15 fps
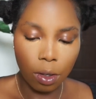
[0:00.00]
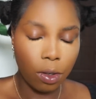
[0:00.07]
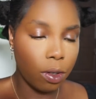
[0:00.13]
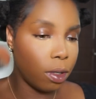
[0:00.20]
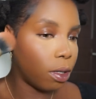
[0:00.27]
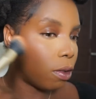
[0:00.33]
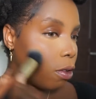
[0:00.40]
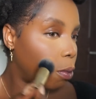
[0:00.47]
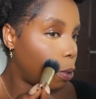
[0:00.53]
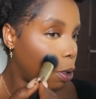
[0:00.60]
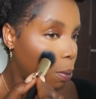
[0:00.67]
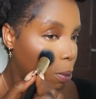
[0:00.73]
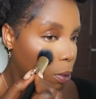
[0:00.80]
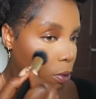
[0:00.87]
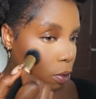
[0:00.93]
You need to be
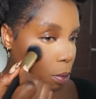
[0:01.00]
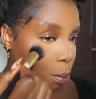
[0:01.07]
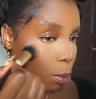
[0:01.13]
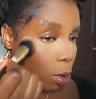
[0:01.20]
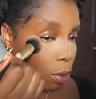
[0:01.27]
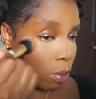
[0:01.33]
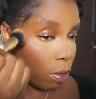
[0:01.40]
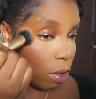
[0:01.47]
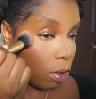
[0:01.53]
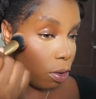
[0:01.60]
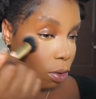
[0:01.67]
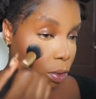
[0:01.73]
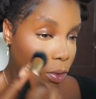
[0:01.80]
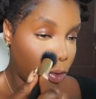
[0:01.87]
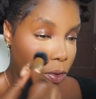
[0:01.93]
able to
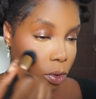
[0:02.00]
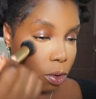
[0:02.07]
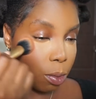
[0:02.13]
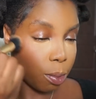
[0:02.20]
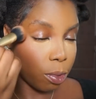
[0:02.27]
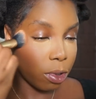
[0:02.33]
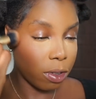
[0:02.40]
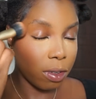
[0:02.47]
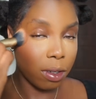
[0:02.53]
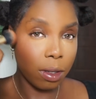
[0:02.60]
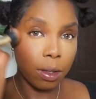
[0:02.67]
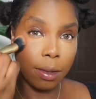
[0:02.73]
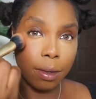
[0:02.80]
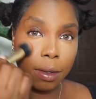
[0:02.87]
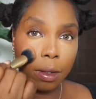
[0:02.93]
multi-use your
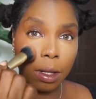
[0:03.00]
brushes.